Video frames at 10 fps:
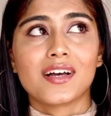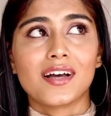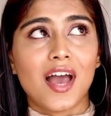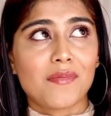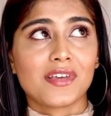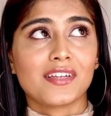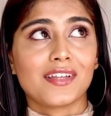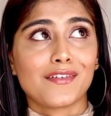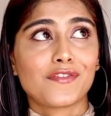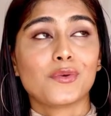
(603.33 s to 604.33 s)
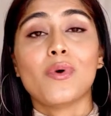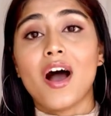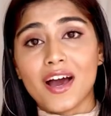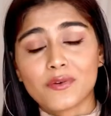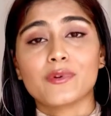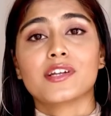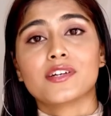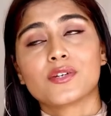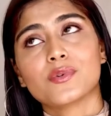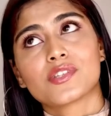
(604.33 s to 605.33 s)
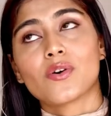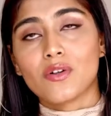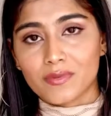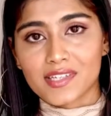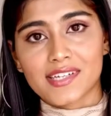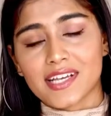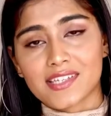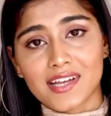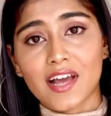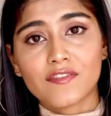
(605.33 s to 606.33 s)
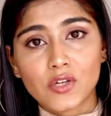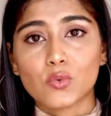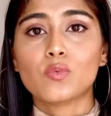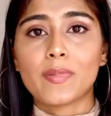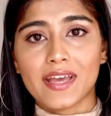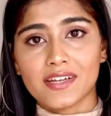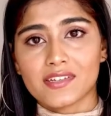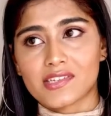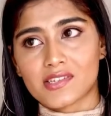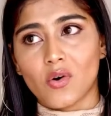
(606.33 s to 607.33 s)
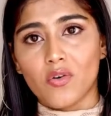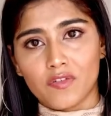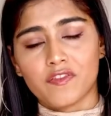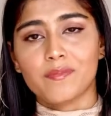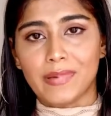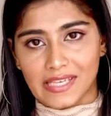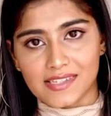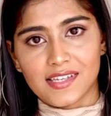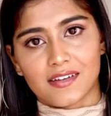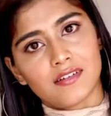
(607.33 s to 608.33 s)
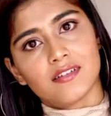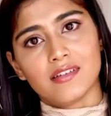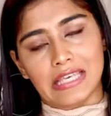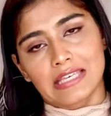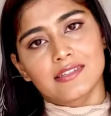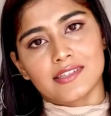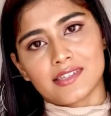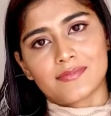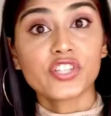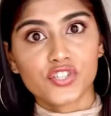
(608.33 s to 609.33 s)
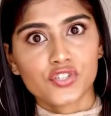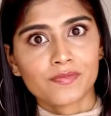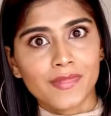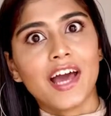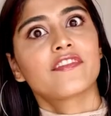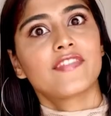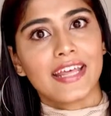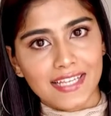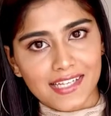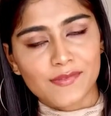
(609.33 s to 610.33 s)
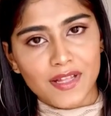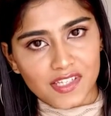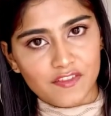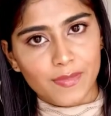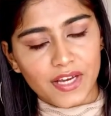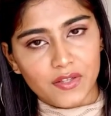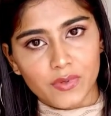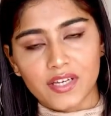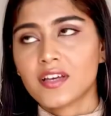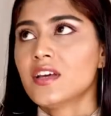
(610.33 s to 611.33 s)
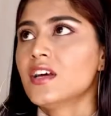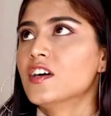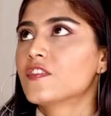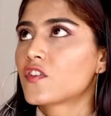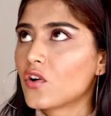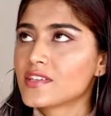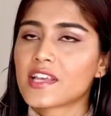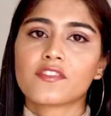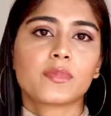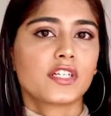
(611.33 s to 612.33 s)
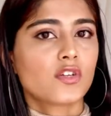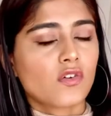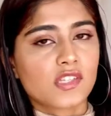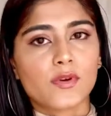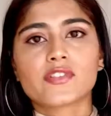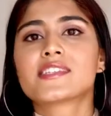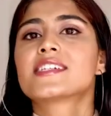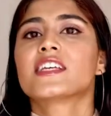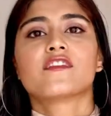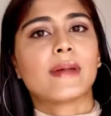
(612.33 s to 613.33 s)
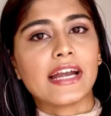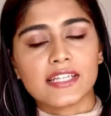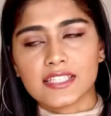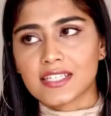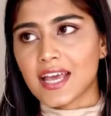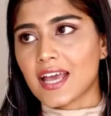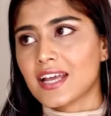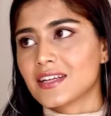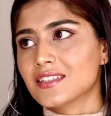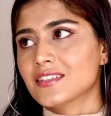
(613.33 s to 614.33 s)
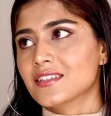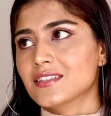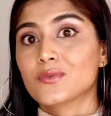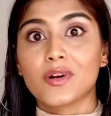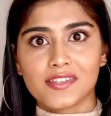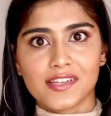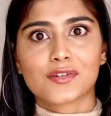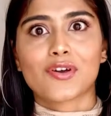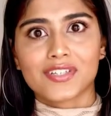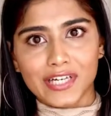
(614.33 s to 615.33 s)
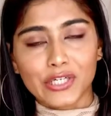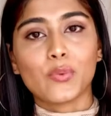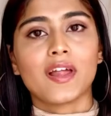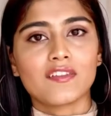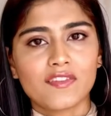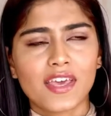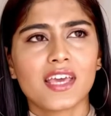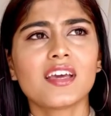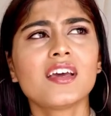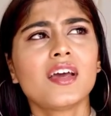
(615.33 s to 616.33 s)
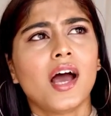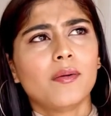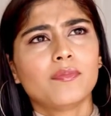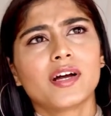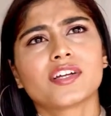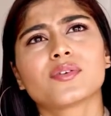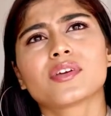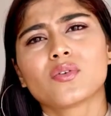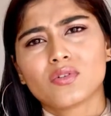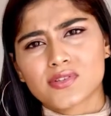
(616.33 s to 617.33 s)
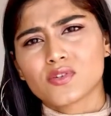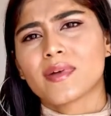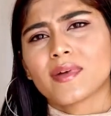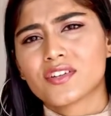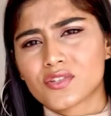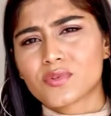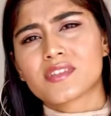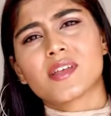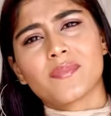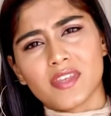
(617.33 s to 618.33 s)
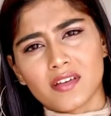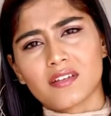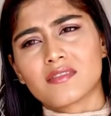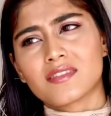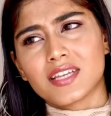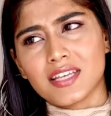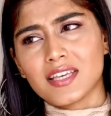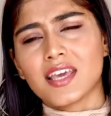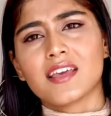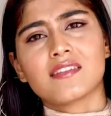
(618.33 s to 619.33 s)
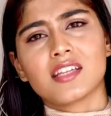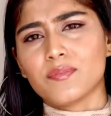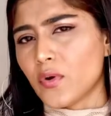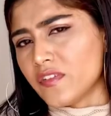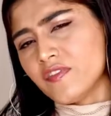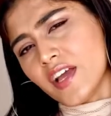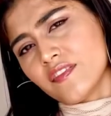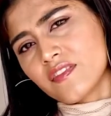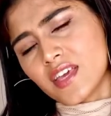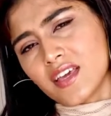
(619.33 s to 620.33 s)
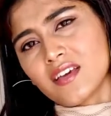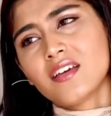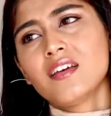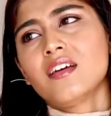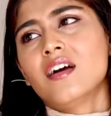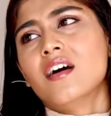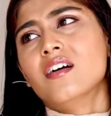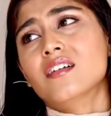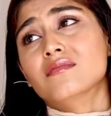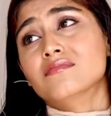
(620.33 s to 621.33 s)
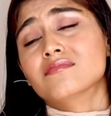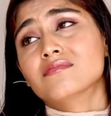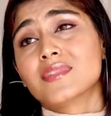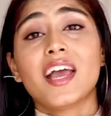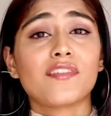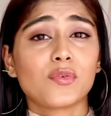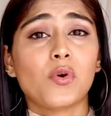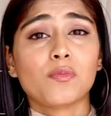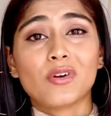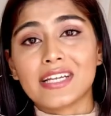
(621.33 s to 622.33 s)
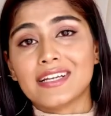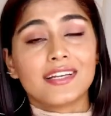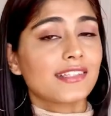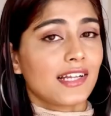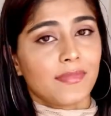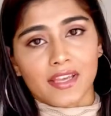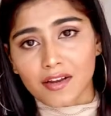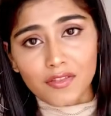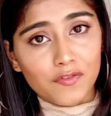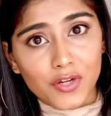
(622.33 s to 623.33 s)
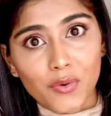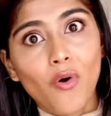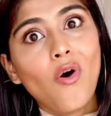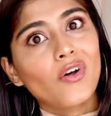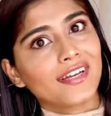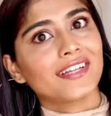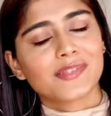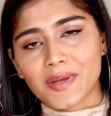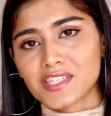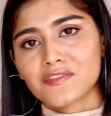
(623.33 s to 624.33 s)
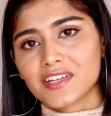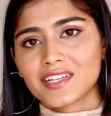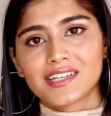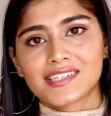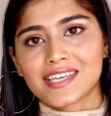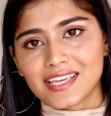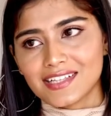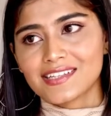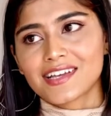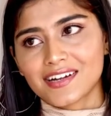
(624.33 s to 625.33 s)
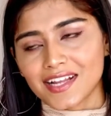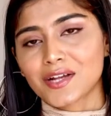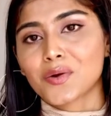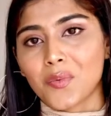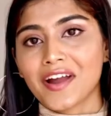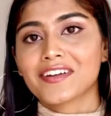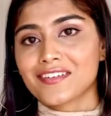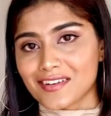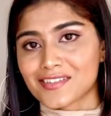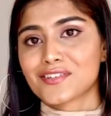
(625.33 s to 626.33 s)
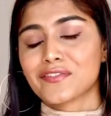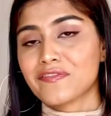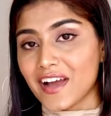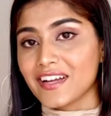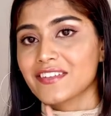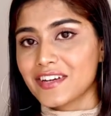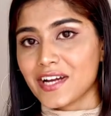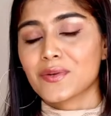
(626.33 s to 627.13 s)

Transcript: I mean, if you are willing to, it's always nice to have two pairs of basic heels, which are very expensive, by the way. Of course, everybody talks about Steve Madden and the ones that cost like 12k, but you can also manage with something 3k, 3.5k. Yeah, if you want more details, I'll make another video on it specifically, because heels are like quite a task to find the right